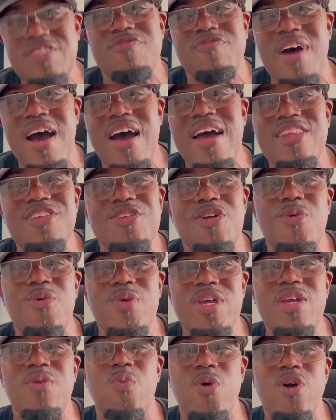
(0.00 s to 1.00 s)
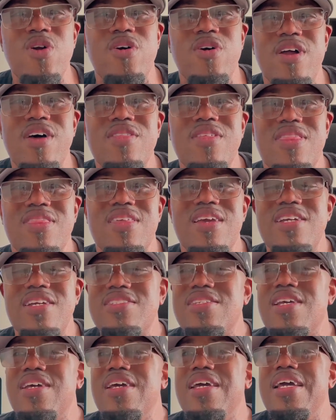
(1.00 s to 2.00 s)
fine. We can work on other things.
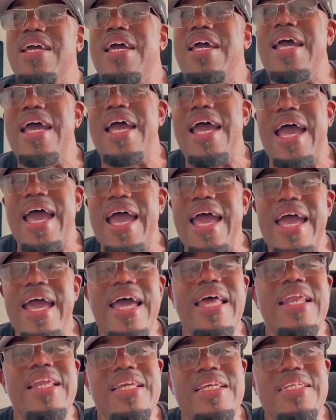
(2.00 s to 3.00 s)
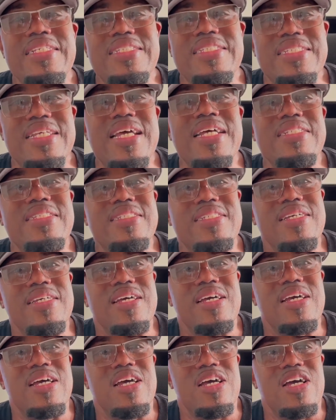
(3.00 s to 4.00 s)
And he sent
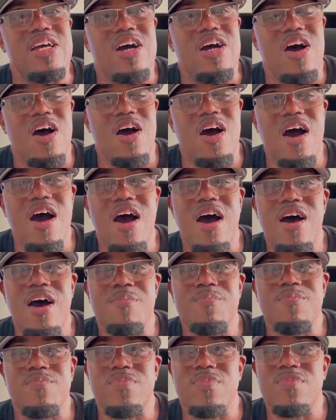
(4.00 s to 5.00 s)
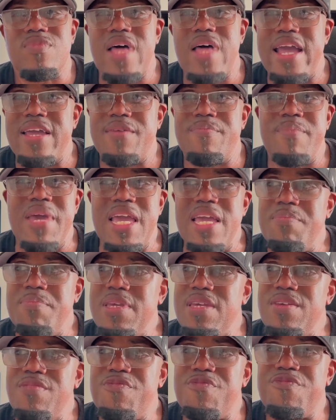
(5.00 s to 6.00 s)
like
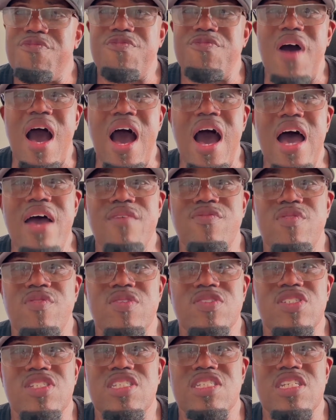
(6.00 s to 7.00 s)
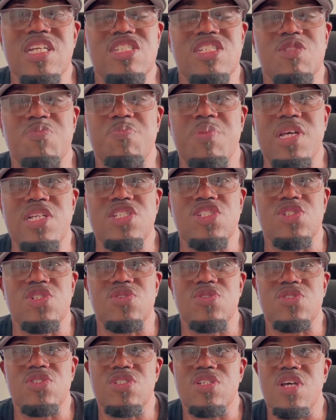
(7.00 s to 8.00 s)
maybe 5 or 6
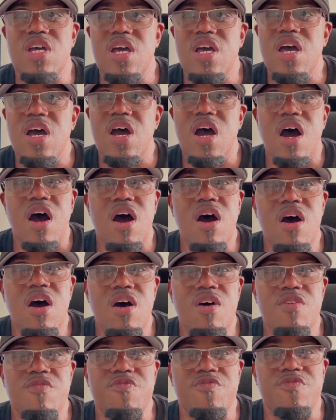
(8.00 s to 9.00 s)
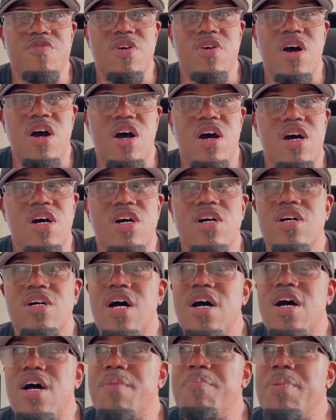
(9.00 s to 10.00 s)
pictures of
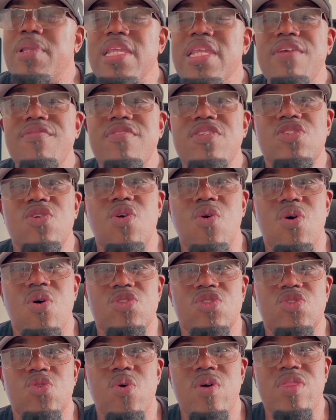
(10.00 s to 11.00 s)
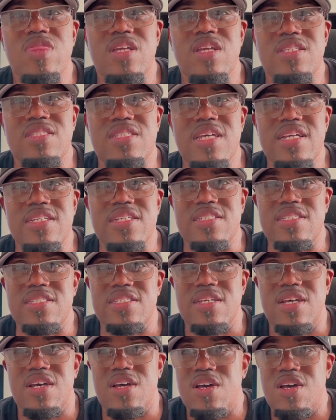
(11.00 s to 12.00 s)
I believe it's called Dorothy
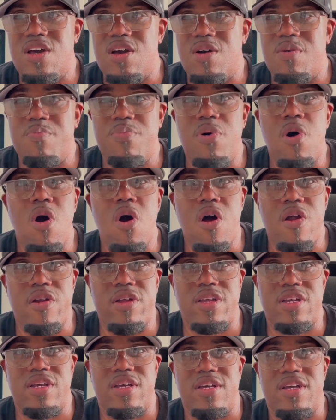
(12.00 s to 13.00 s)
Dix Park.